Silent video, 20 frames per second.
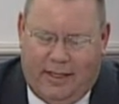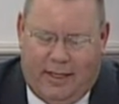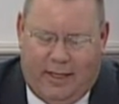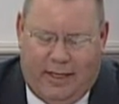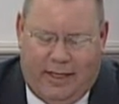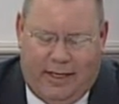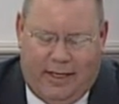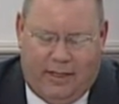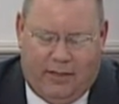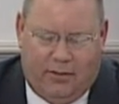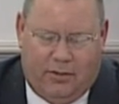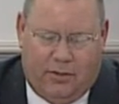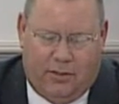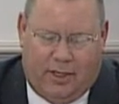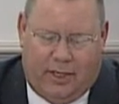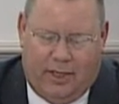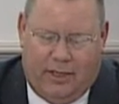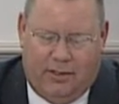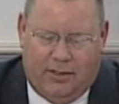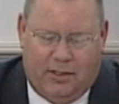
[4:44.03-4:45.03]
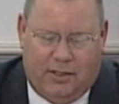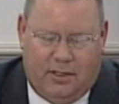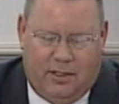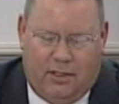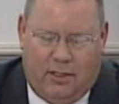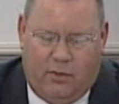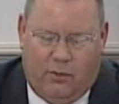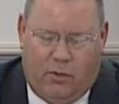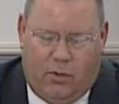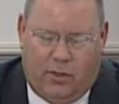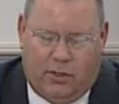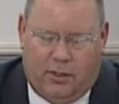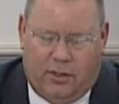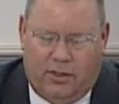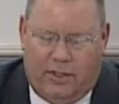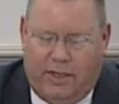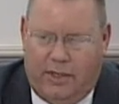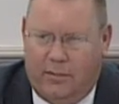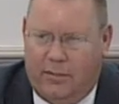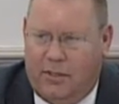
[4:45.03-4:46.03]
and I didn't see any water
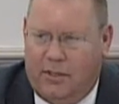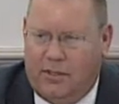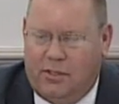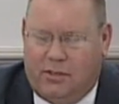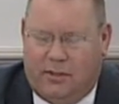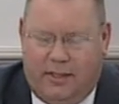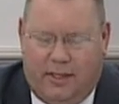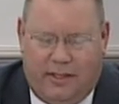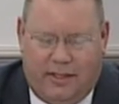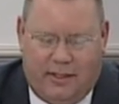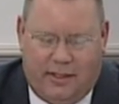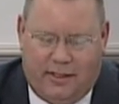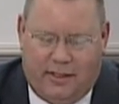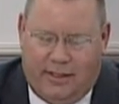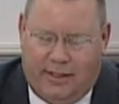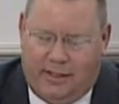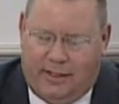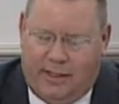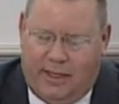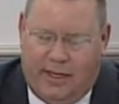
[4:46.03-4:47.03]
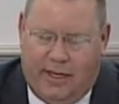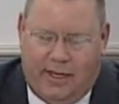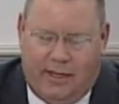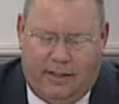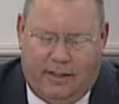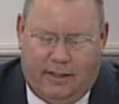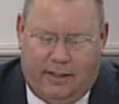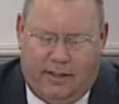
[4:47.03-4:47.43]
damage or anything like that.